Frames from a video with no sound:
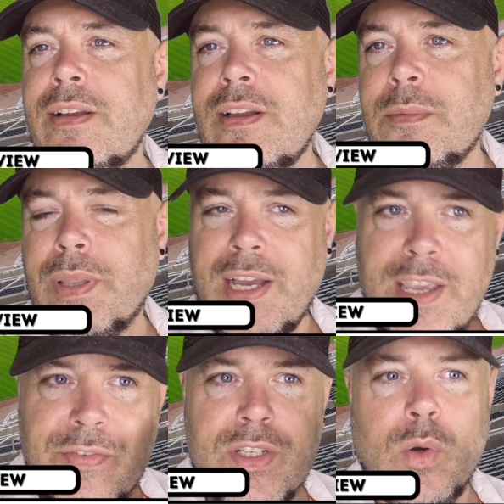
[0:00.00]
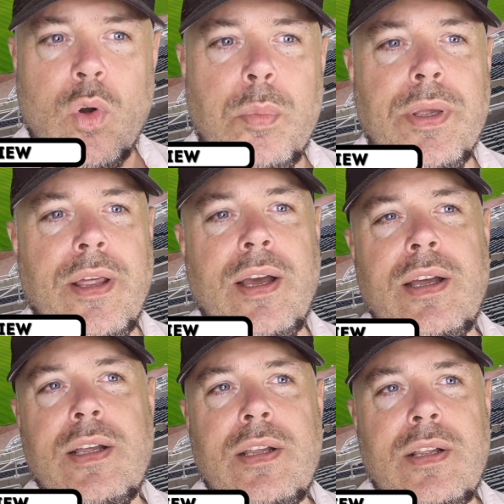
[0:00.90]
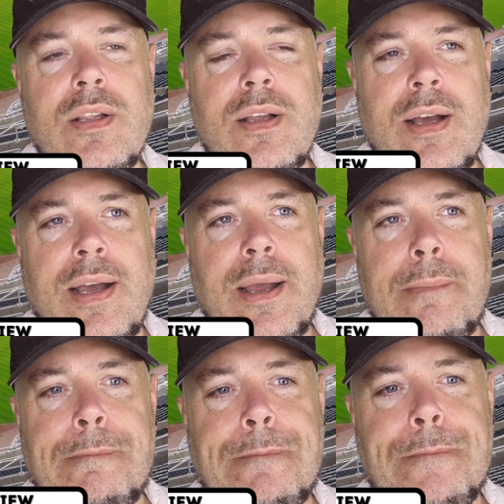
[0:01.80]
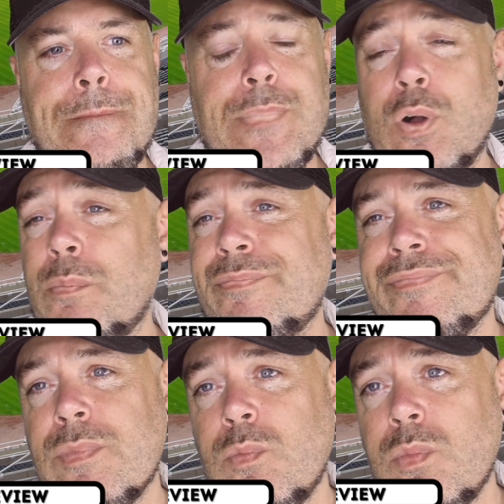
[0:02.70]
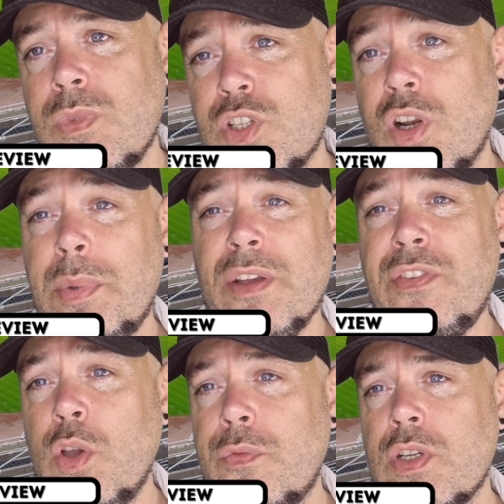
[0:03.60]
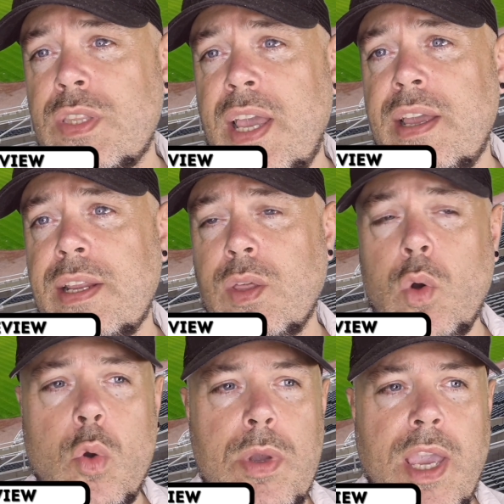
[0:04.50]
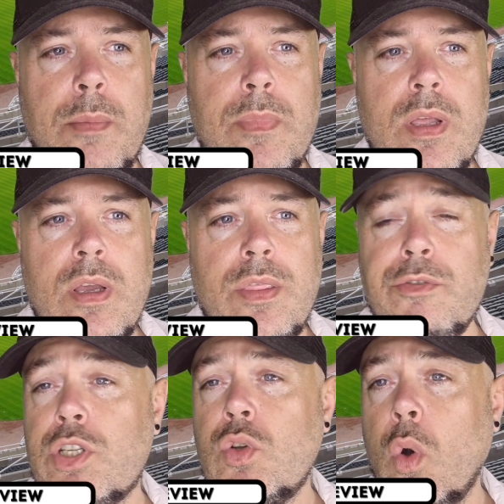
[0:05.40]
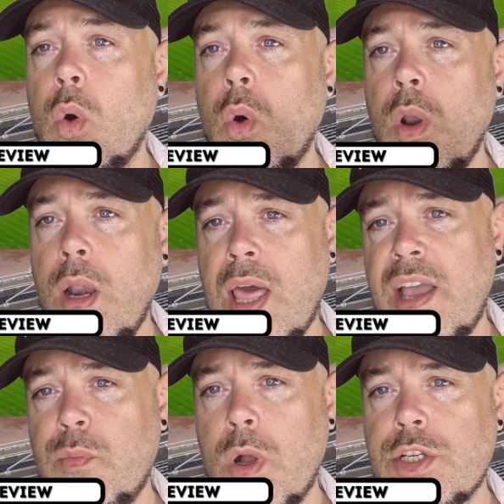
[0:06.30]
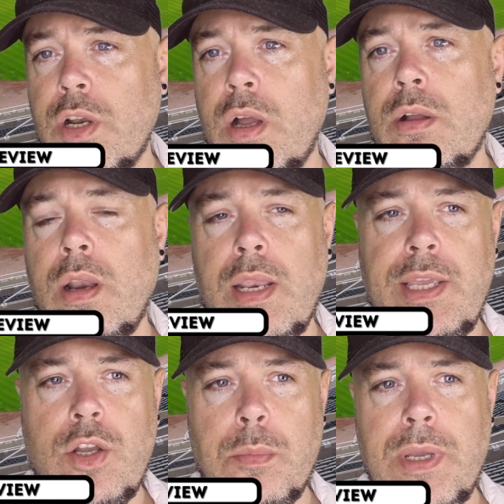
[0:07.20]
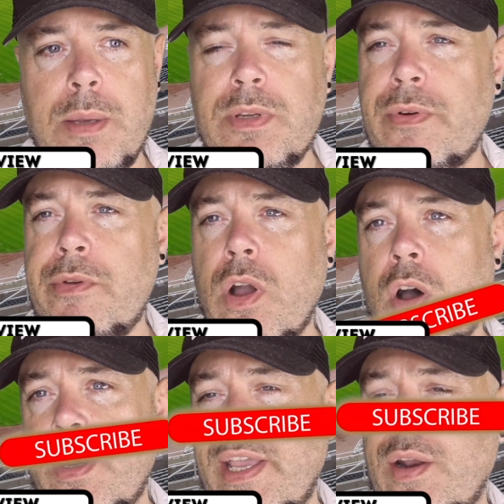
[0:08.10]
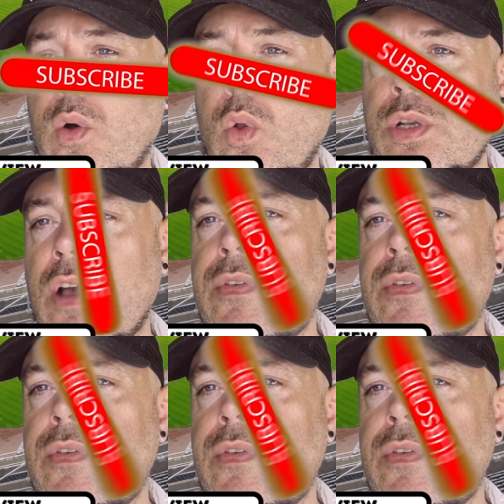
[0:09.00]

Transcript: But that gave us hope, you know. But there's going to be a few of us there at the home game. There's no live watch-along. League Cup games are very hard to get a hold of.